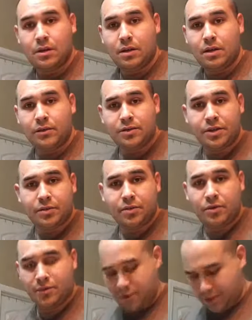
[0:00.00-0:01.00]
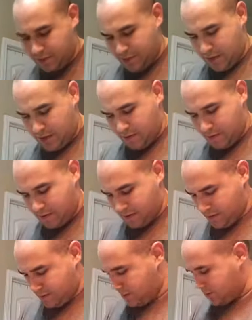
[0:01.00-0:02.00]
You ever seen a Rolls razor, Bob? I don't
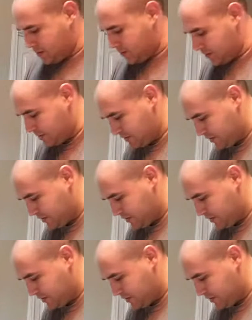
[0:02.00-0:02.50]
know.